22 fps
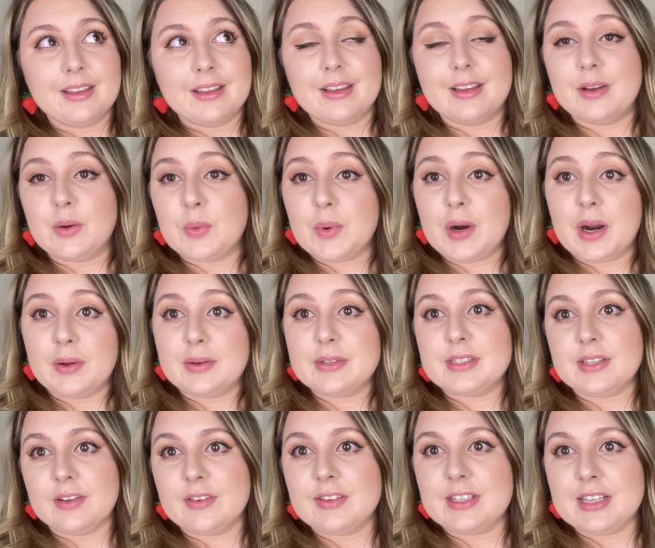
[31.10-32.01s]
When I was
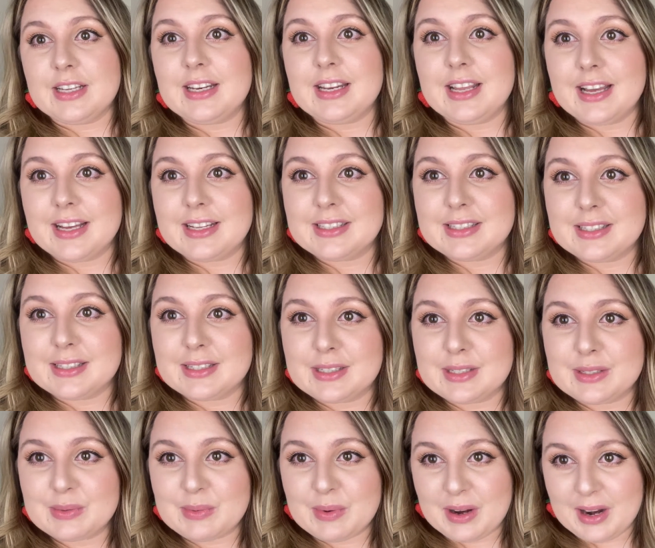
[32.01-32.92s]
17, yes, this
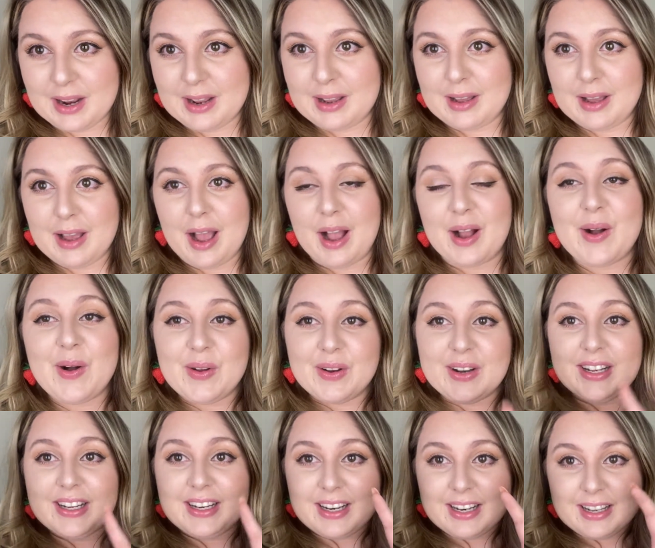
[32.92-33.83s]
is what I called
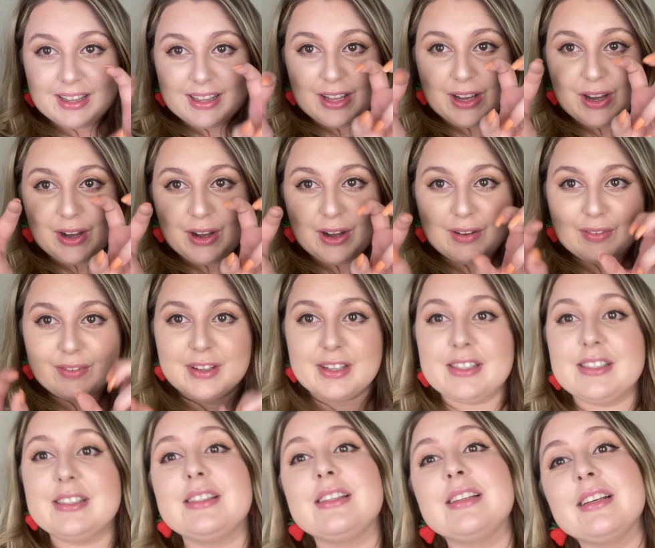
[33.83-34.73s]
it, the
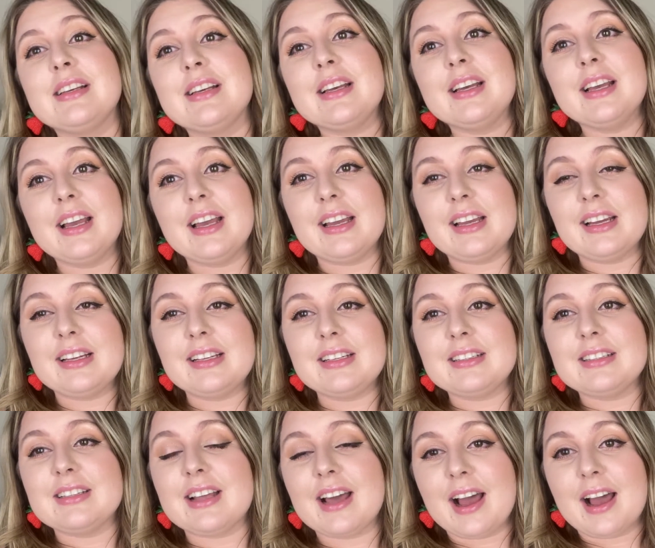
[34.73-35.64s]
office,
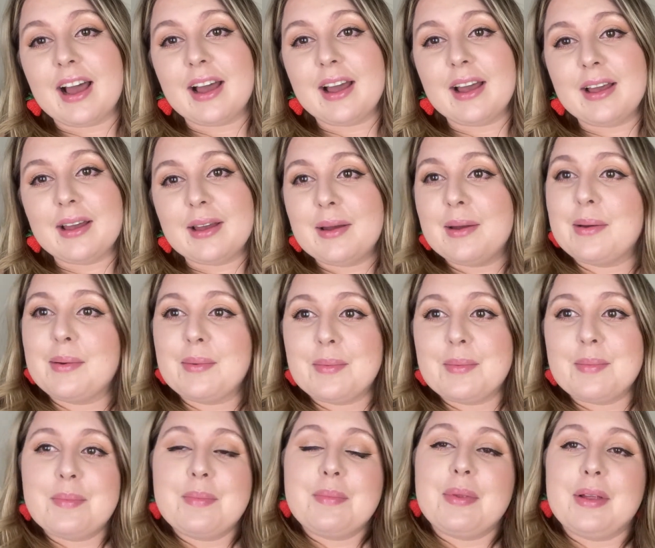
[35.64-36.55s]
and I
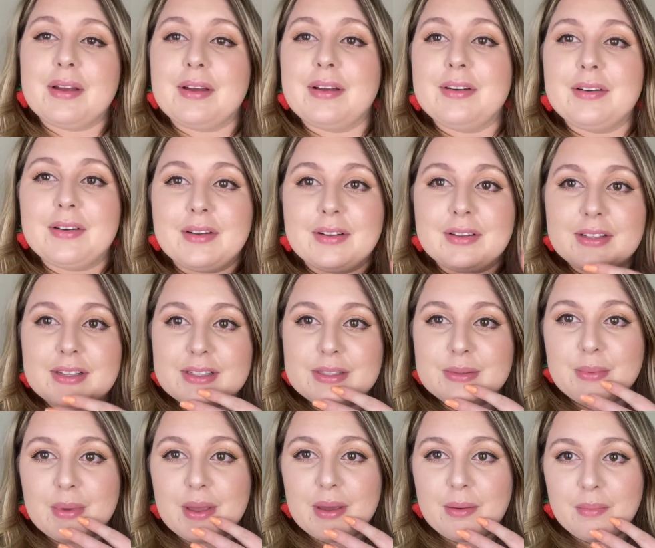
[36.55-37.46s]
plan on this
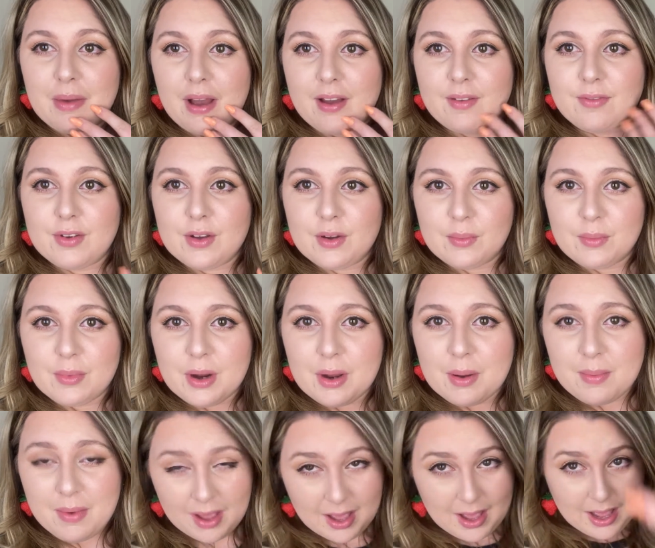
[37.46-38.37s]
being my film
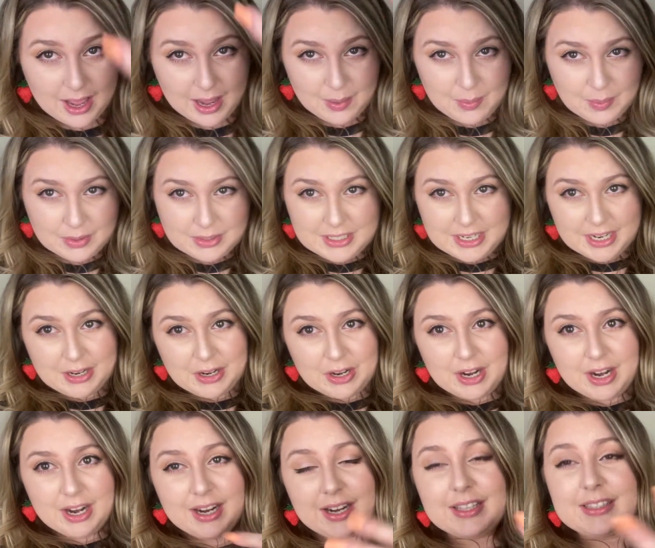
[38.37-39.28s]
room. I will
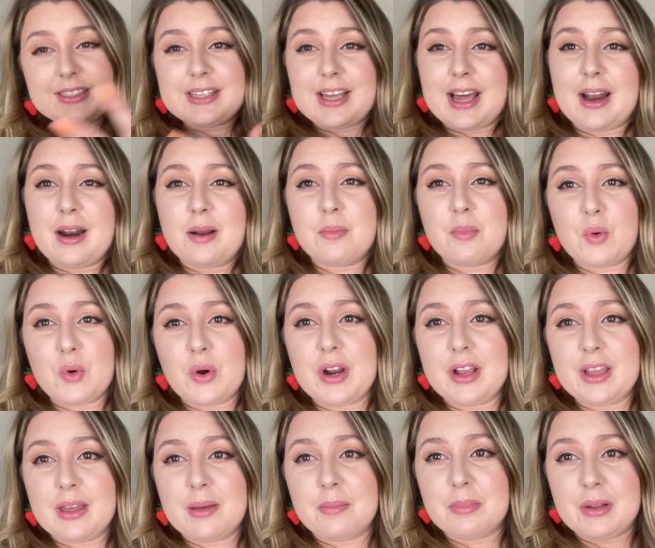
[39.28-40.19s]
decorate. It's kind of
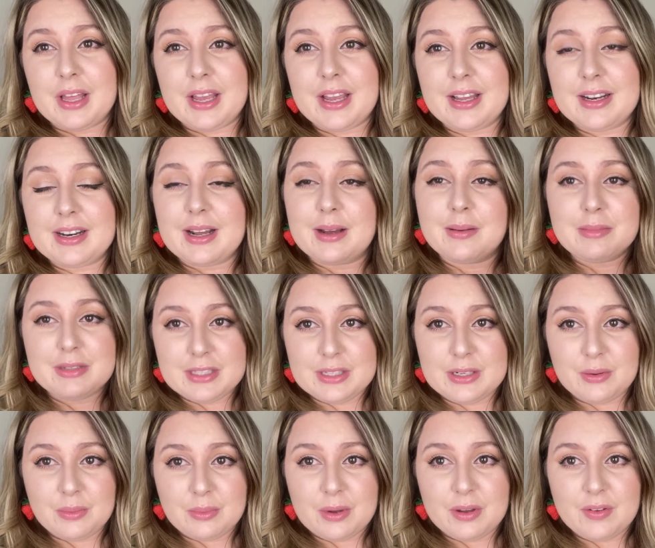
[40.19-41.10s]
boring and bland. I'm
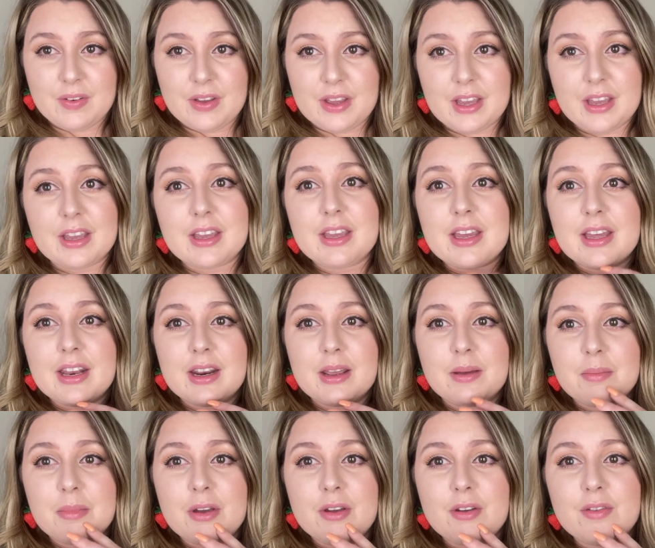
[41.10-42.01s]
still moving and getting
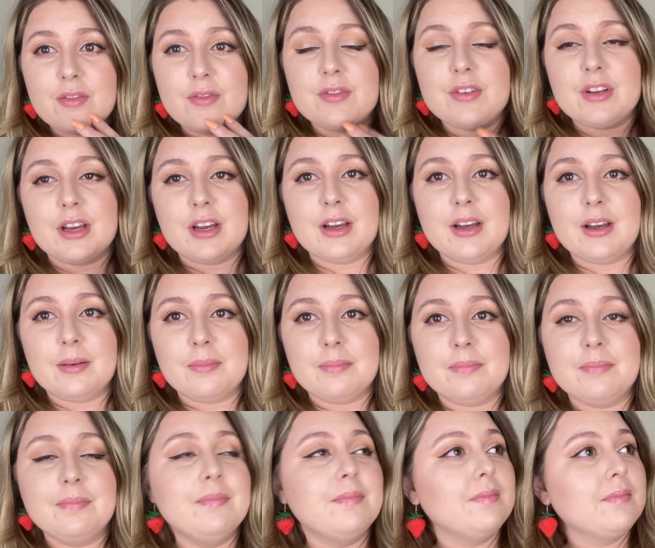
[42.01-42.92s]
moved.
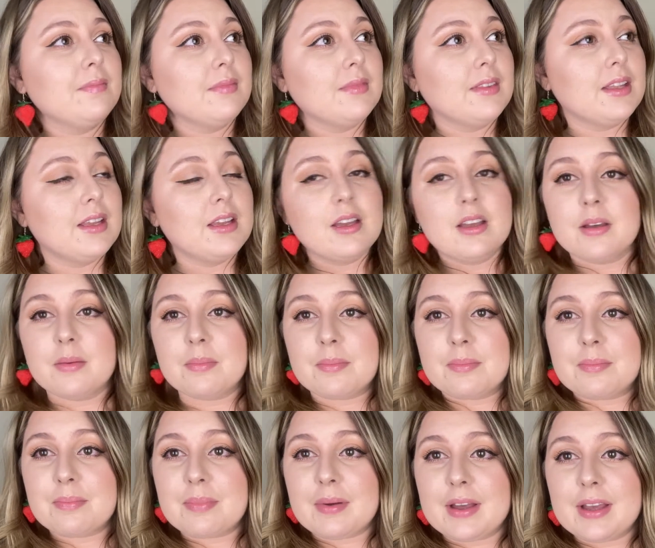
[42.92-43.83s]

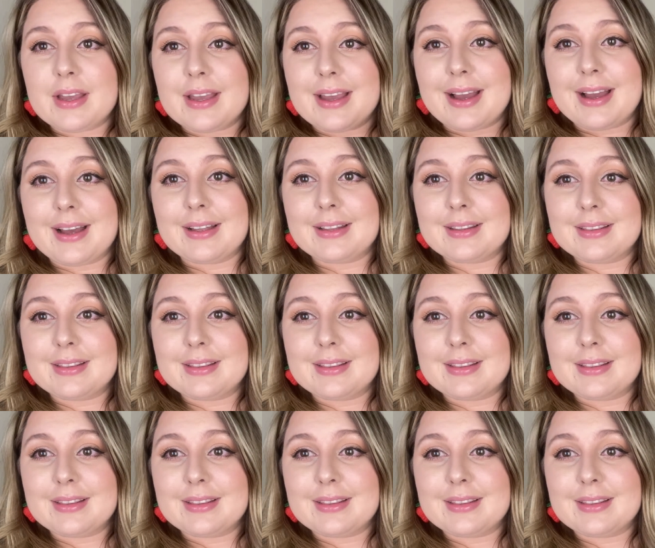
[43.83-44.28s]
But yeah,